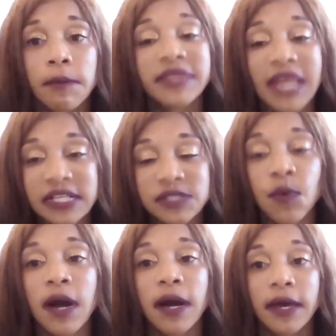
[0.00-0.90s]
But that's
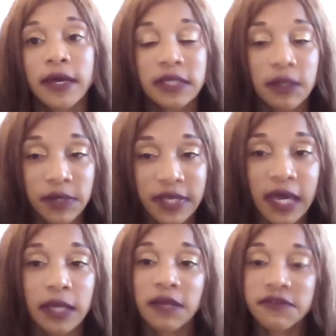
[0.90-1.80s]
why, now
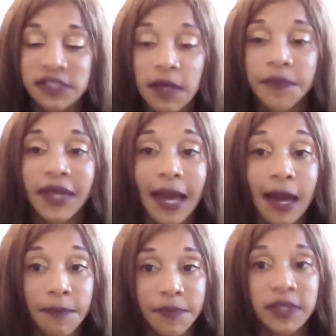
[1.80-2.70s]
again, if something
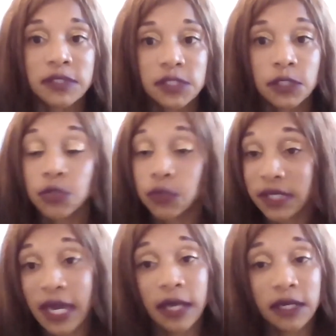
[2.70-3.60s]
happens,
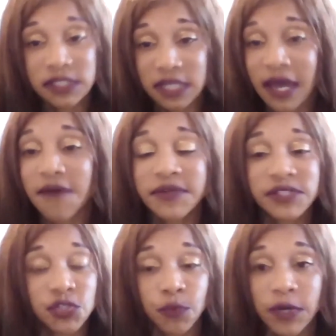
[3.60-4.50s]
again, because I have a
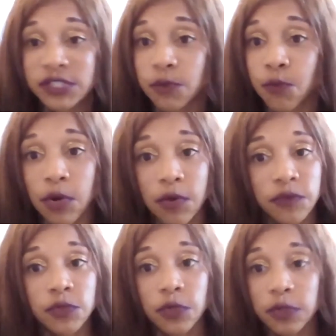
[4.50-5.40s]
situation where,
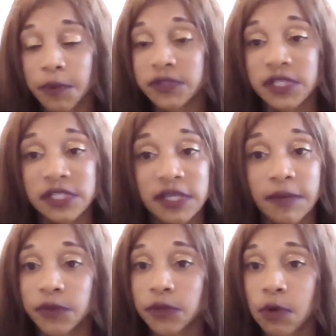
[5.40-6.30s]
the person
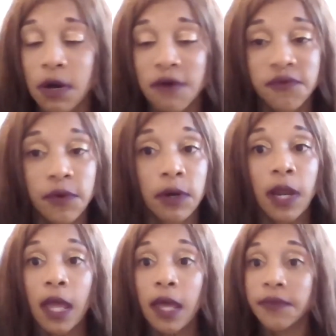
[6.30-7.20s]
accepted their offer,
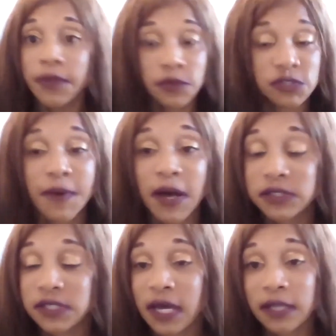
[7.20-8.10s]
then their
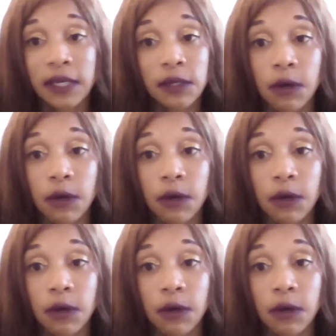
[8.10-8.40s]
spouse got laid